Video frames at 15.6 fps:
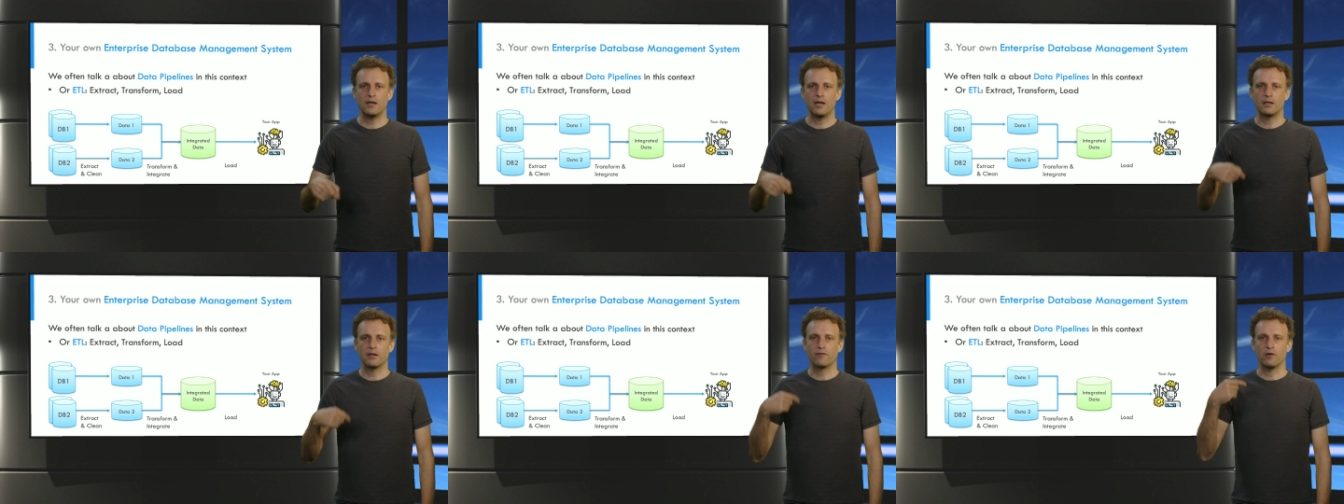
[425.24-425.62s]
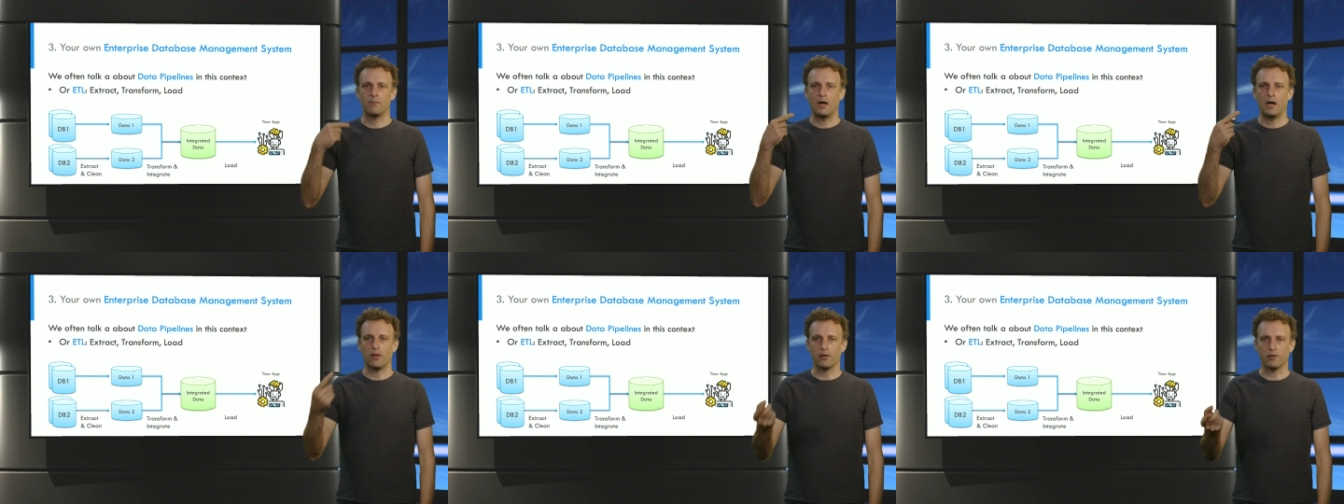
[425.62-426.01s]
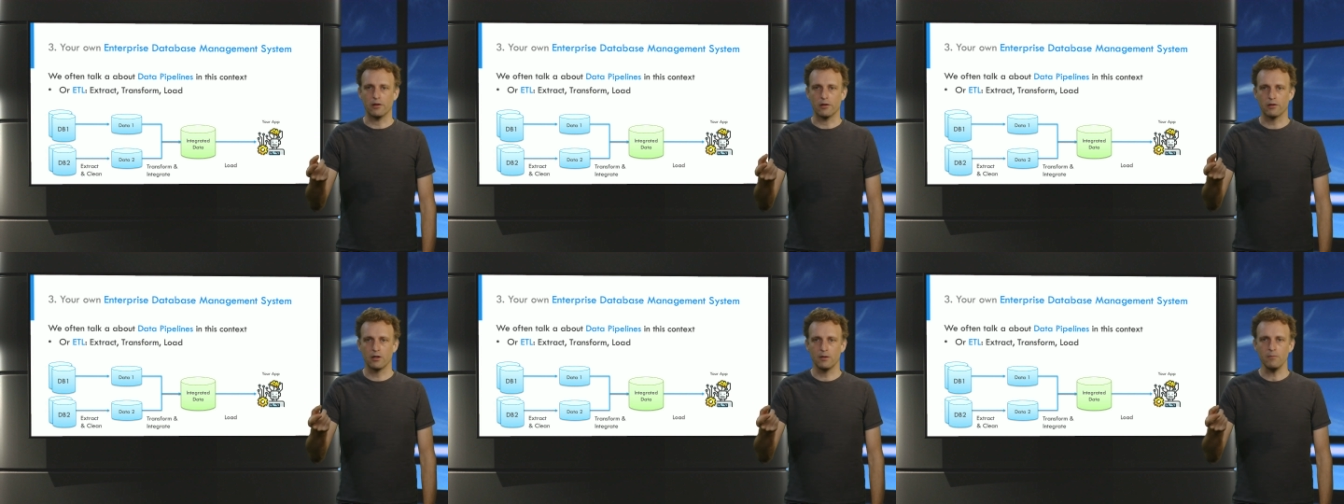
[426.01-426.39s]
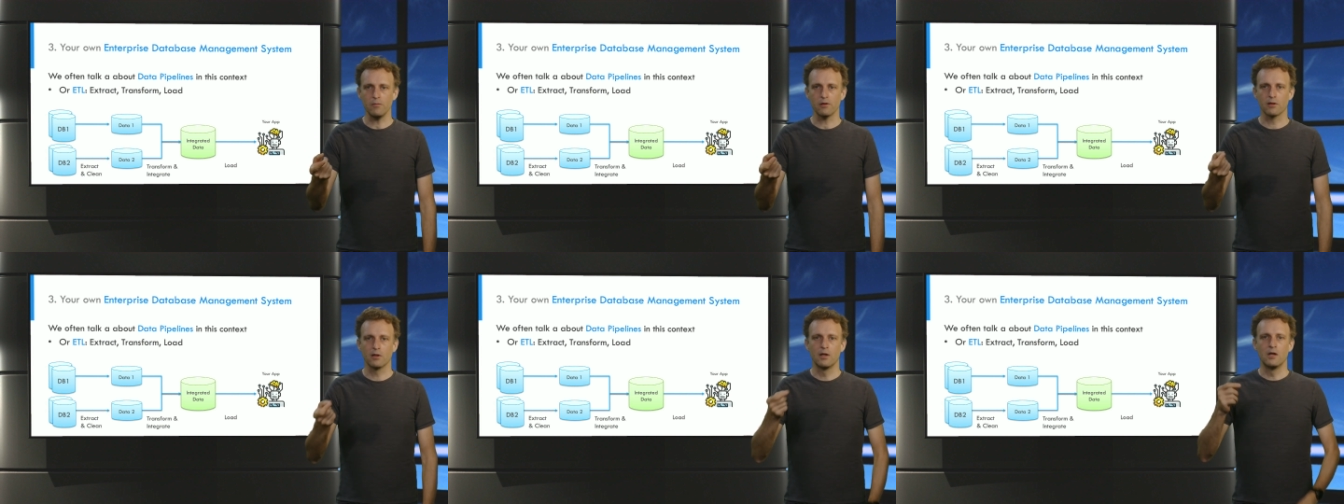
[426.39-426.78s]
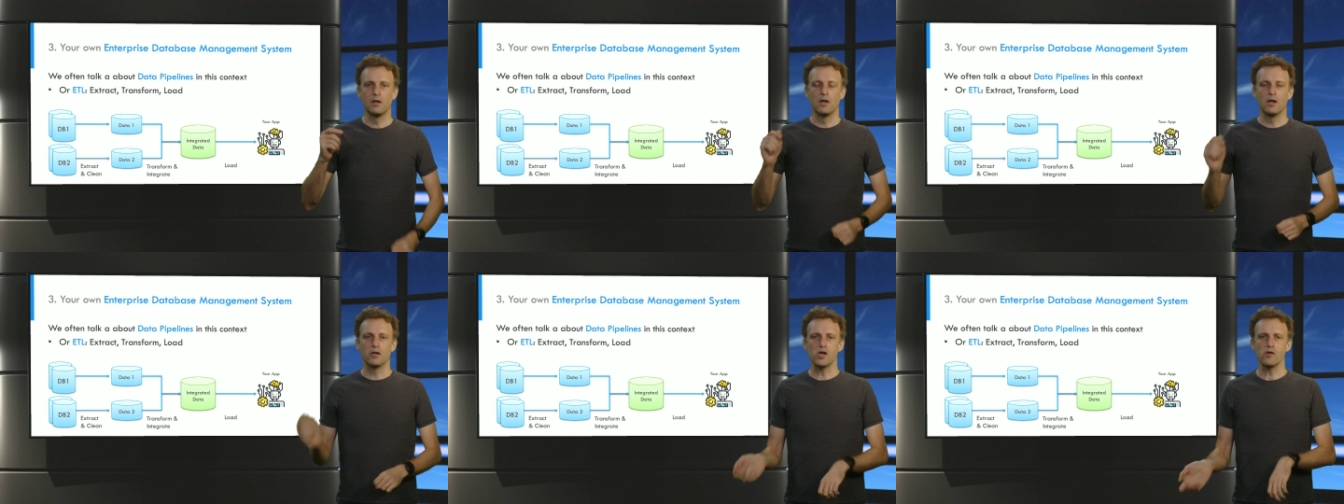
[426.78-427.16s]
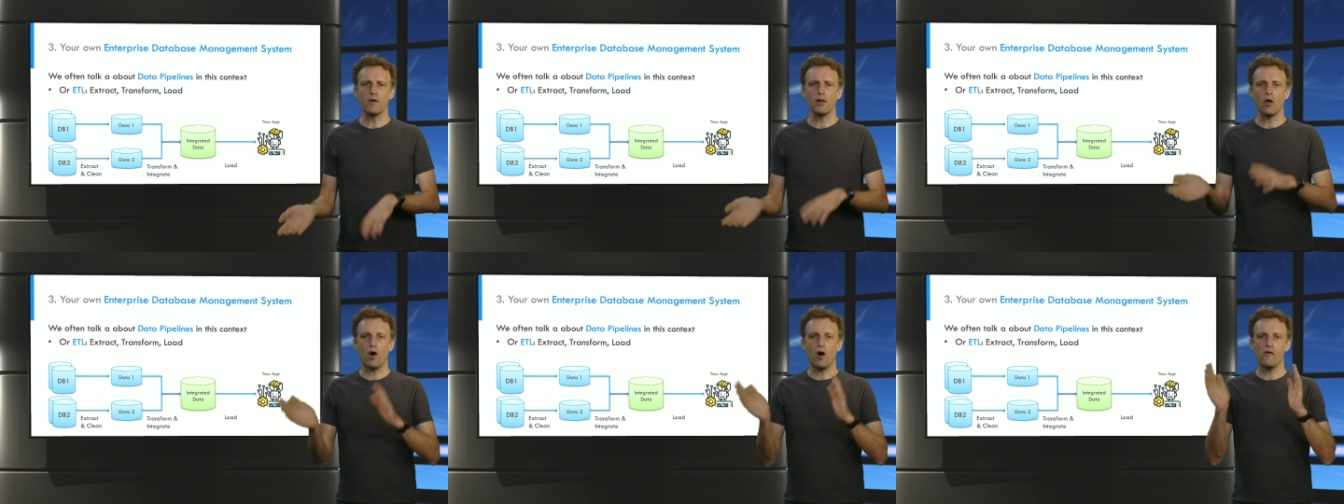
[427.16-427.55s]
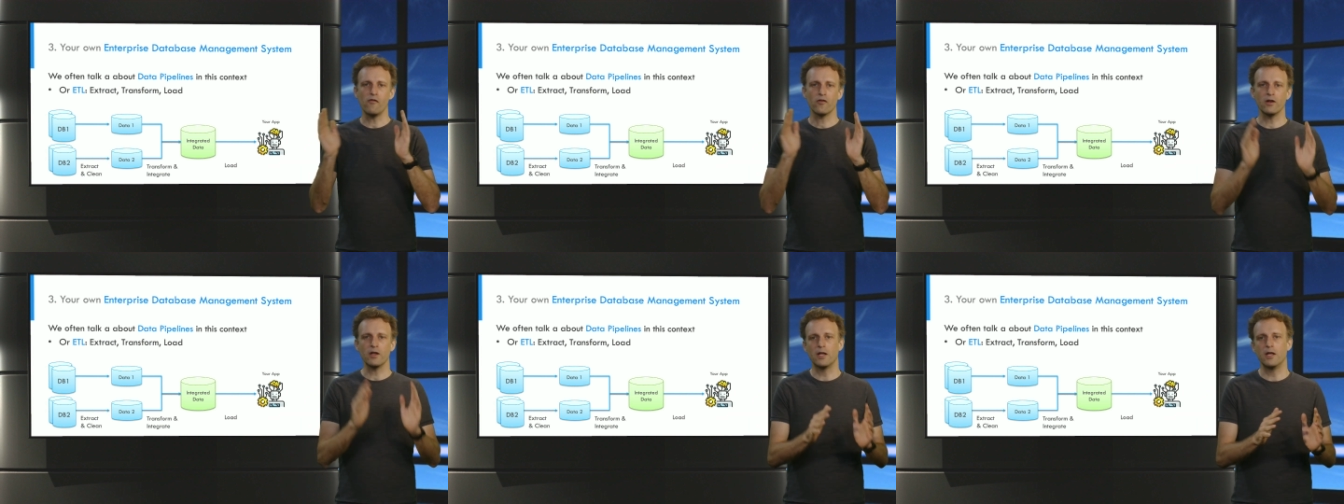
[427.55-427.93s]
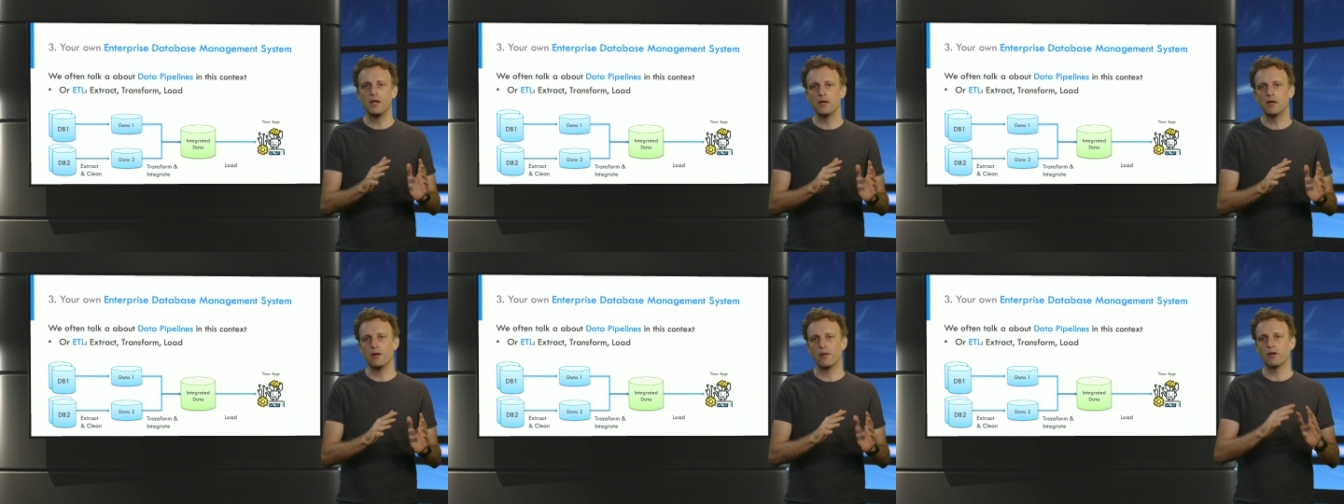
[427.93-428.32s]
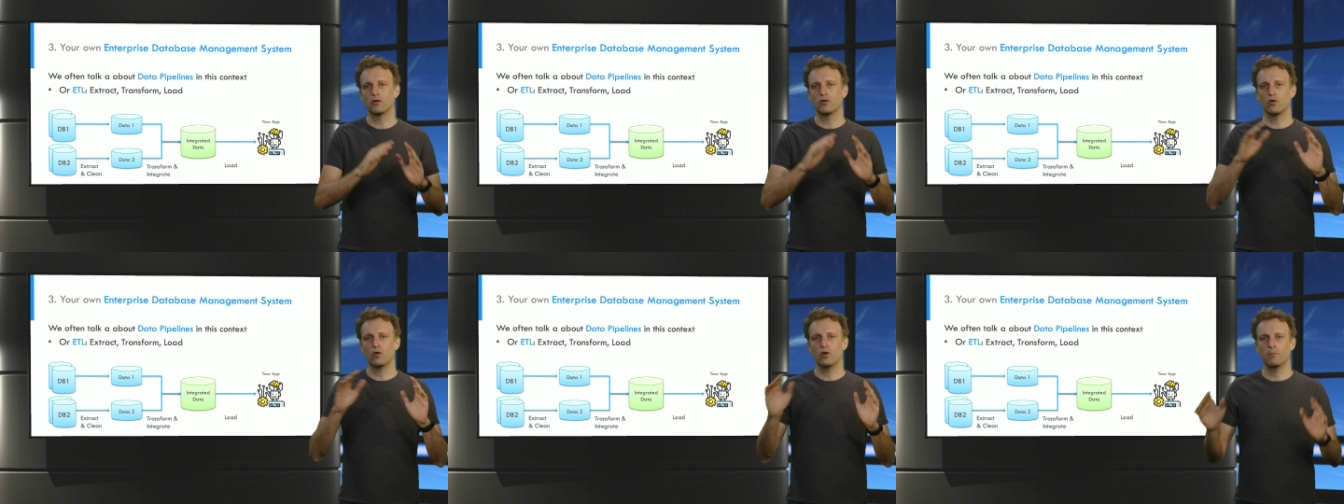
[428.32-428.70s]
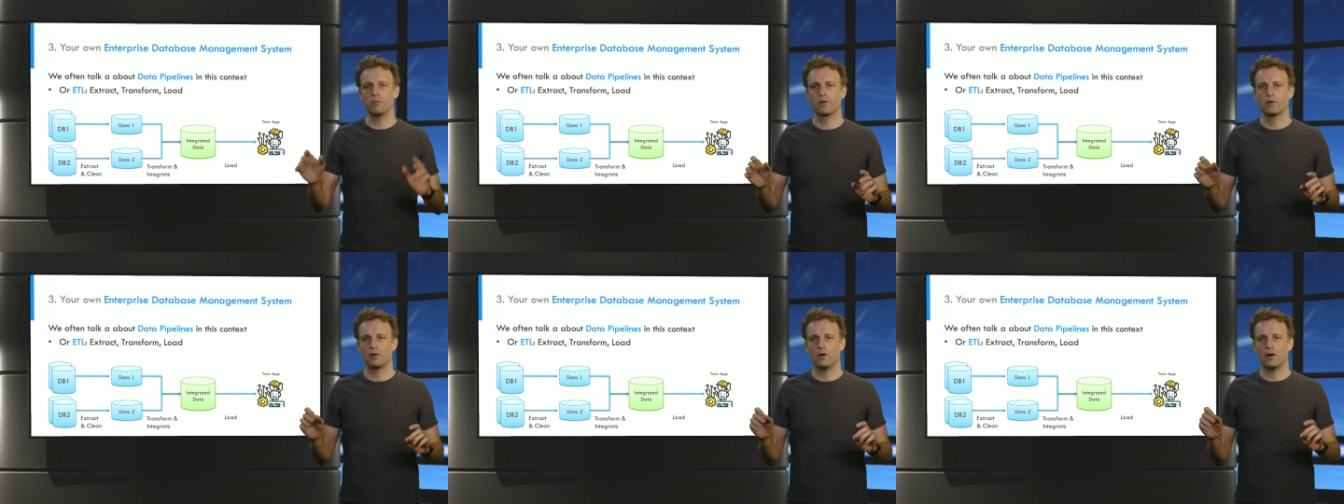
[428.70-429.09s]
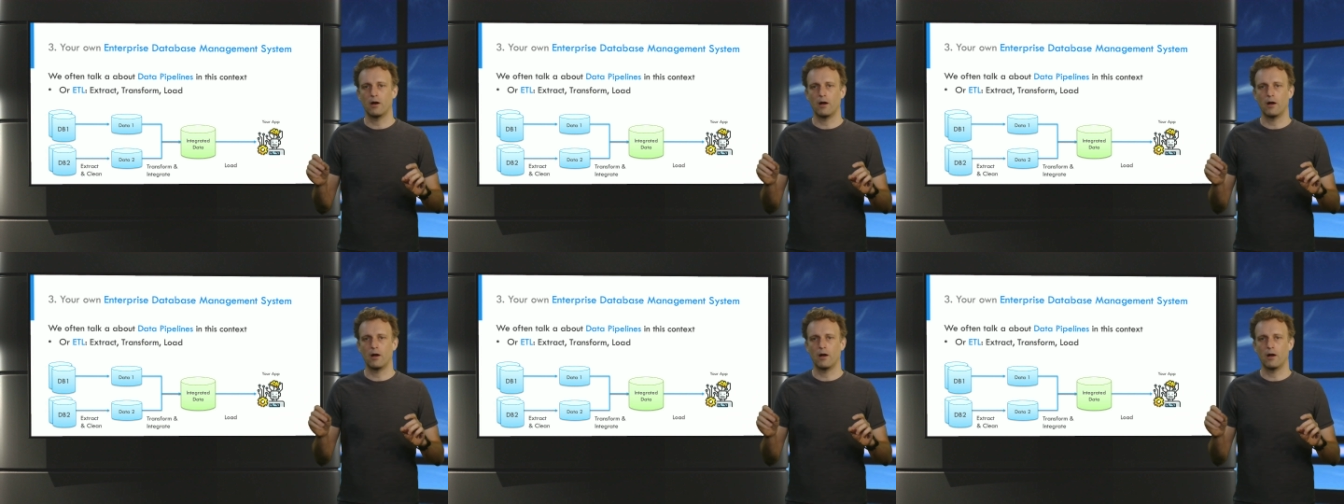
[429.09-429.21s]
data from other systems, you will often hear the terms